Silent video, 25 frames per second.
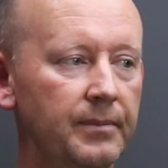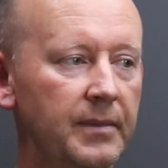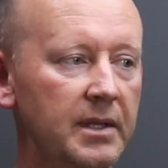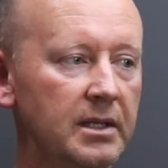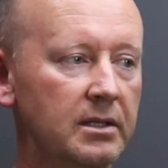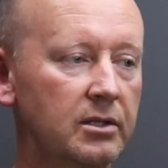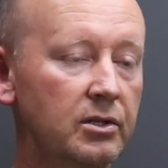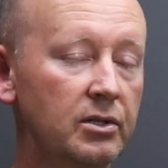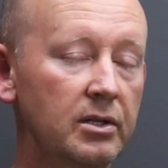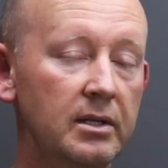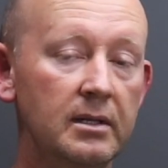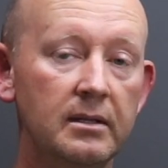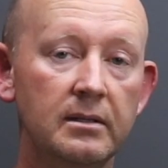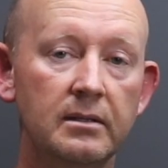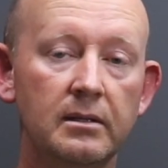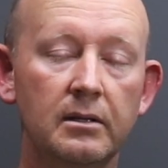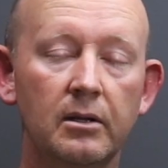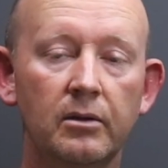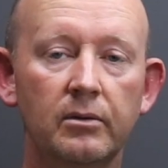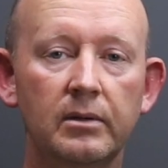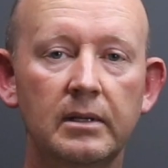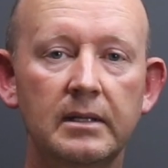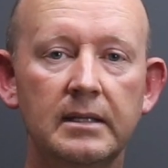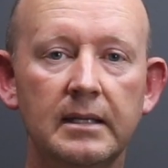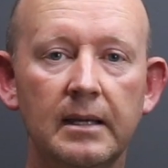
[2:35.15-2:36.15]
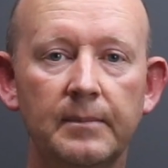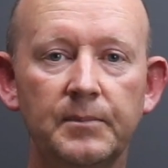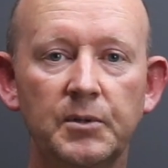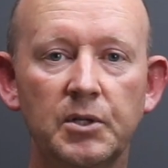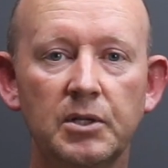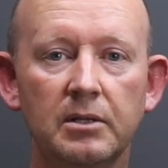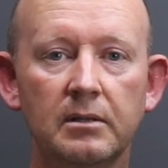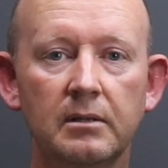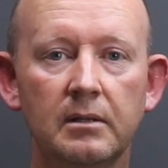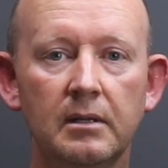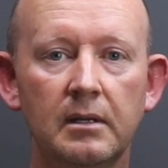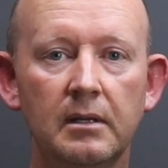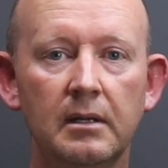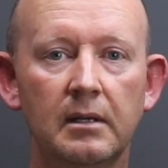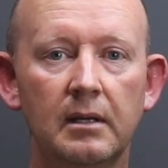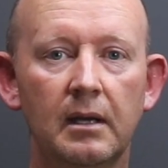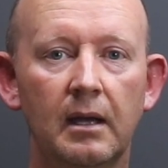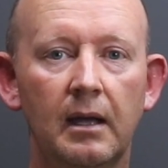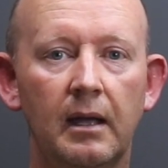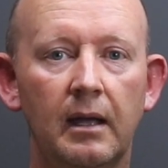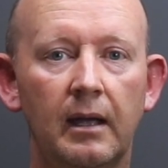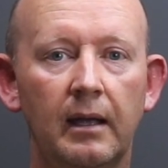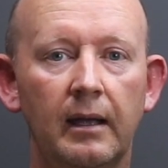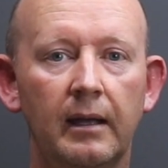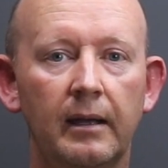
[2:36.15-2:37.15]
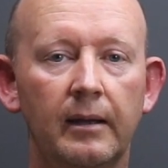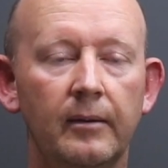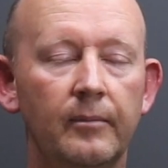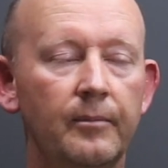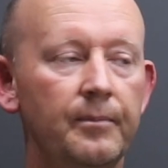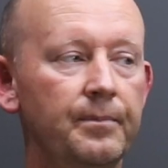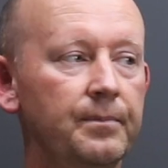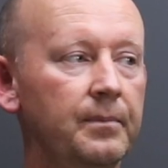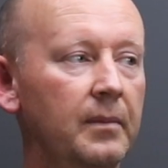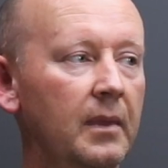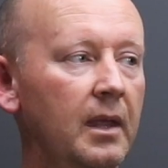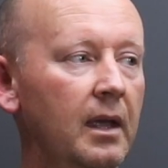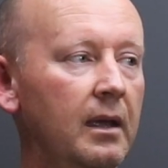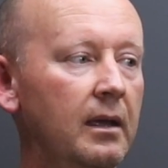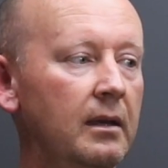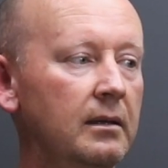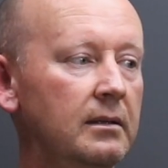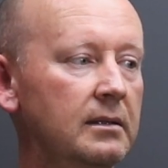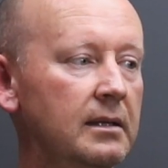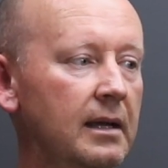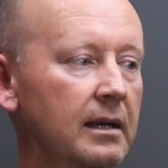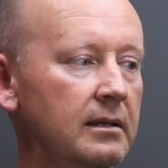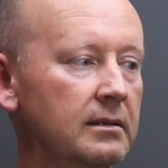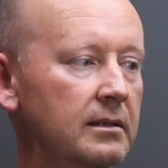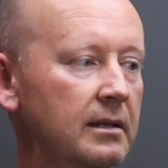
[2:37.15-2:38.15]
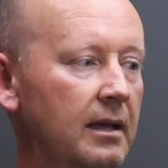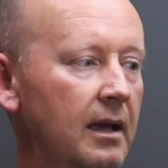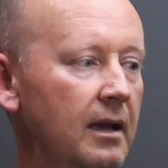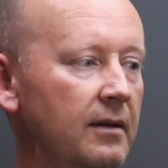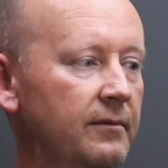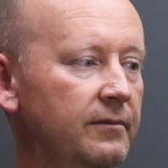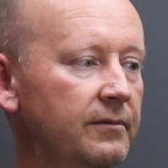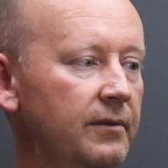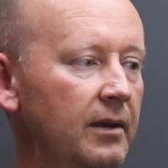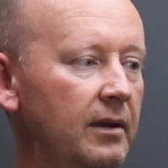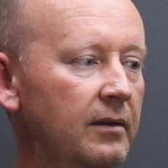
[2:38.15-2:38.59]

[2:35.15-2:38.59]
This tree is no exception. It does have